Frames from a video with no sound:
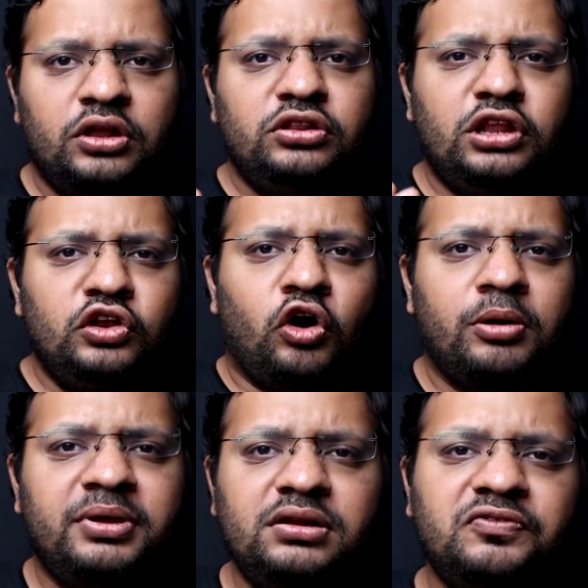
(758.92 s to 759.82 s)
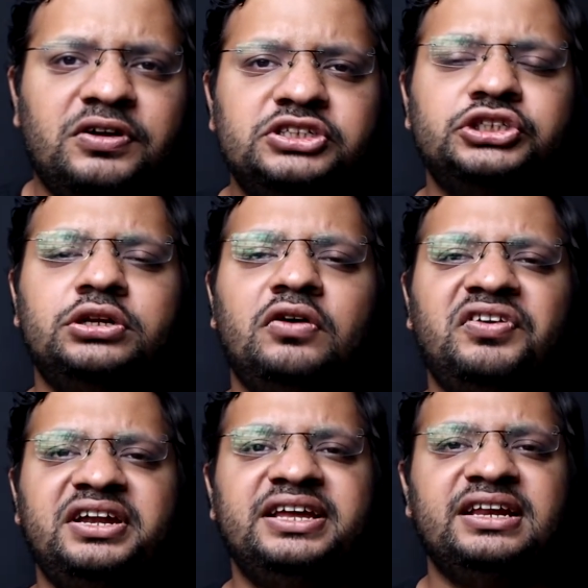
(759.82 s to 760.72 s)
The normal function of a
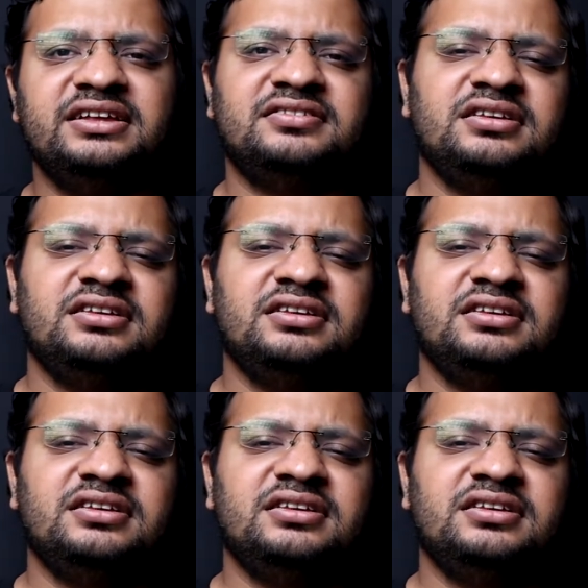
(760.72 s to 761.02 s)
TLS,